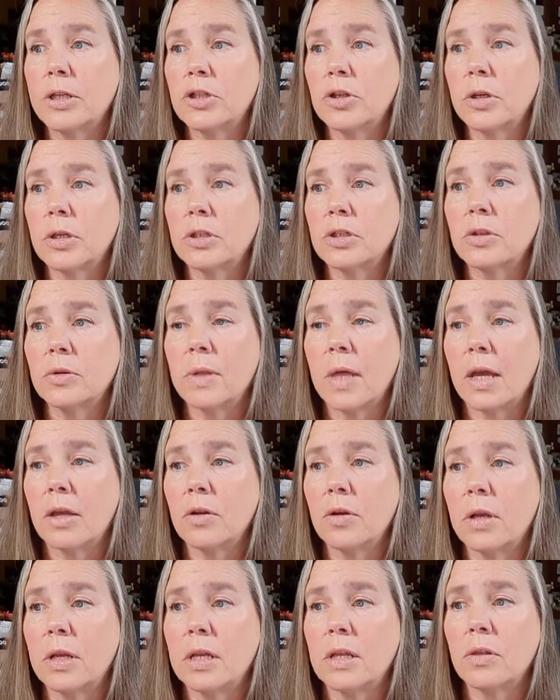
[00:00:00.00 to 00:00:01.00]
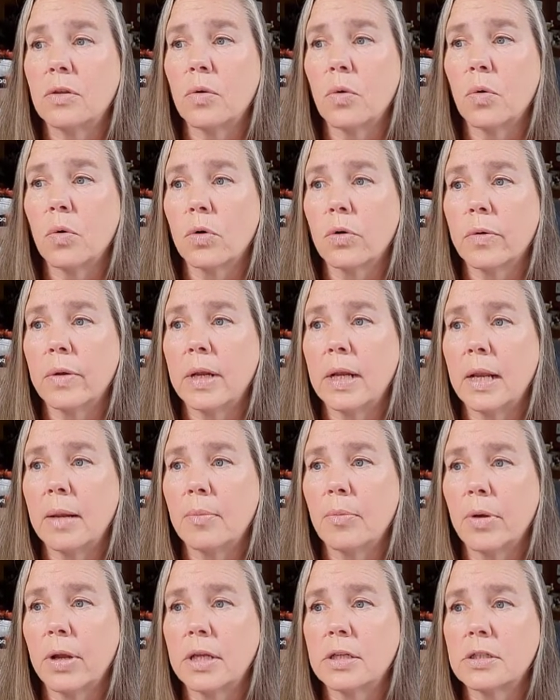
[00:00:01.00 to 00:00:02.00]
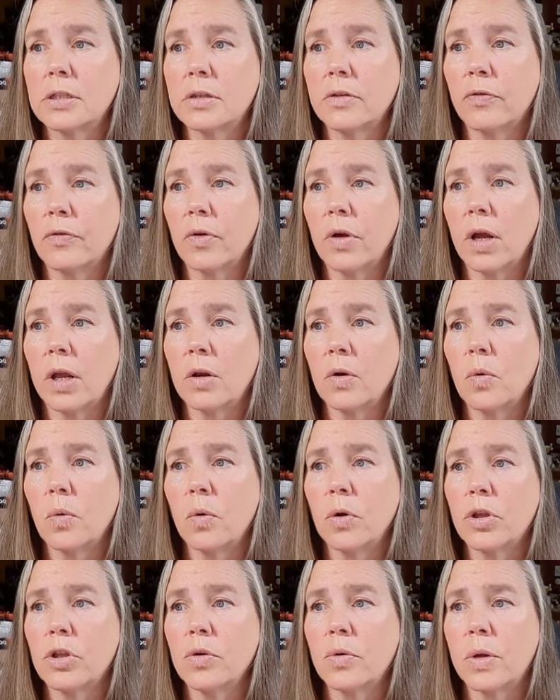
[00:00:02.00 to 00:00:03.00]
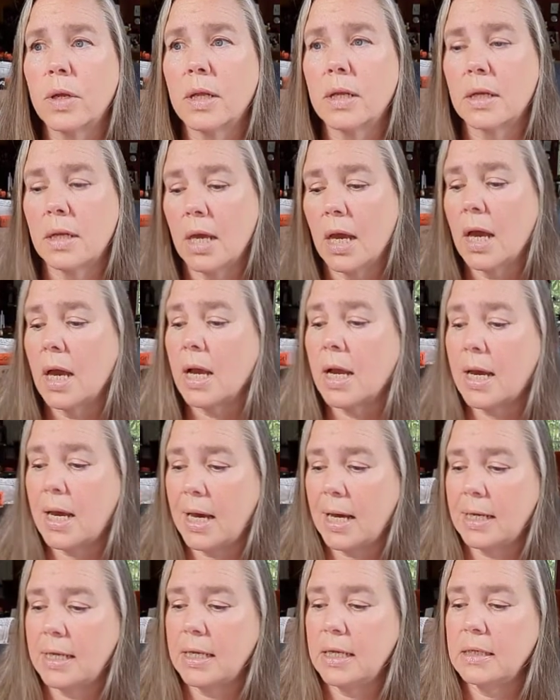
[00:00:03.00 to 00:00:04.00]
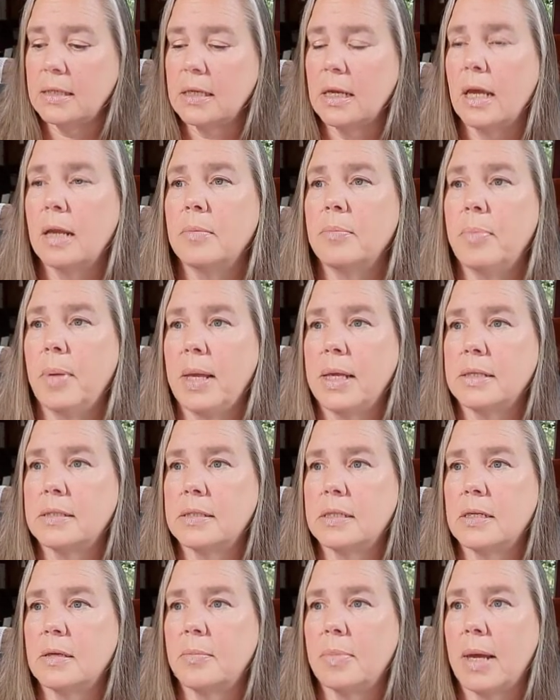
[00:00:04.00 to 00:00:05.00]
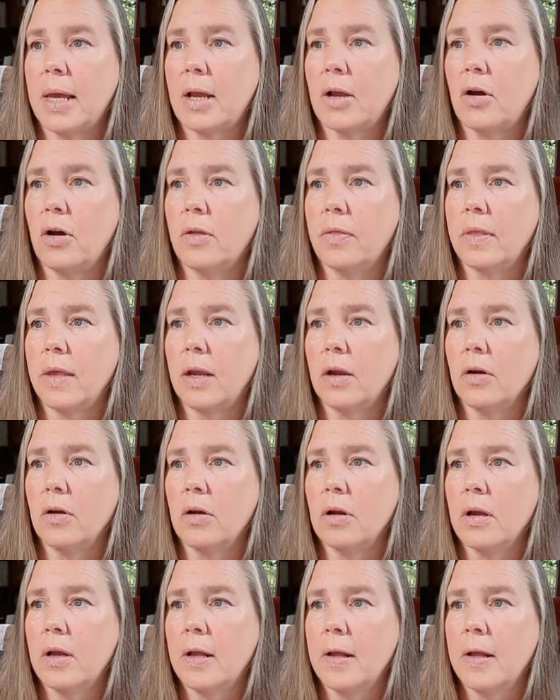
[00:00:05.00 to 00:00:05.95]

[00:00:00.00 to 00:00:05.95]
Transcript: you can do that. You can either order it and bring it to the front, or you can cut it and paste it back on there,